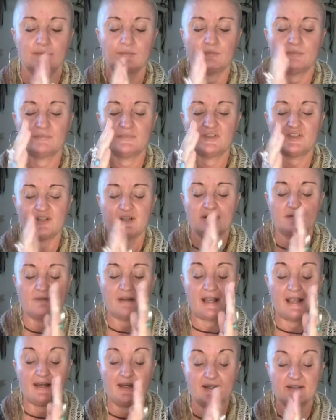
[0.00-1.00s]

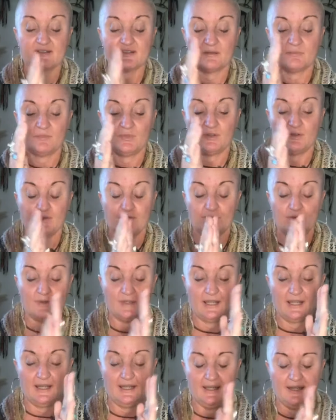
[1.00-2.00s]
generating some beautiful
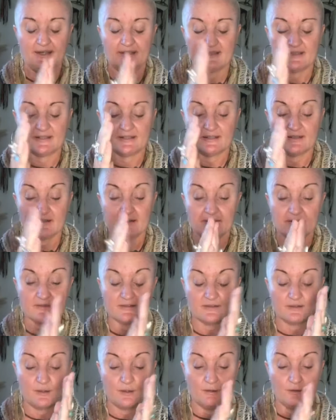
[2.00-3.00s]
heat,
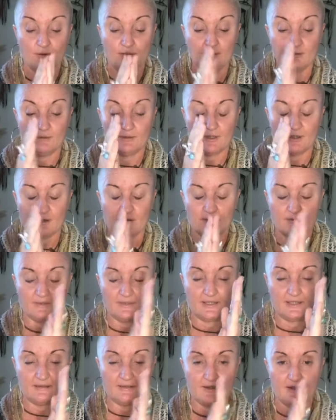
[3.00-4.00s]
slowly
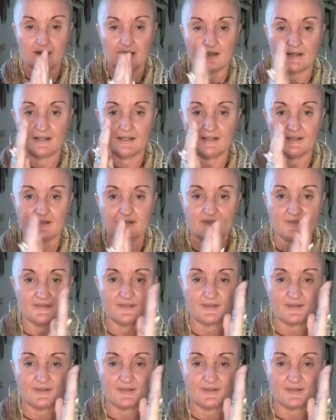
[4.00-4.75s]
opening the eyes.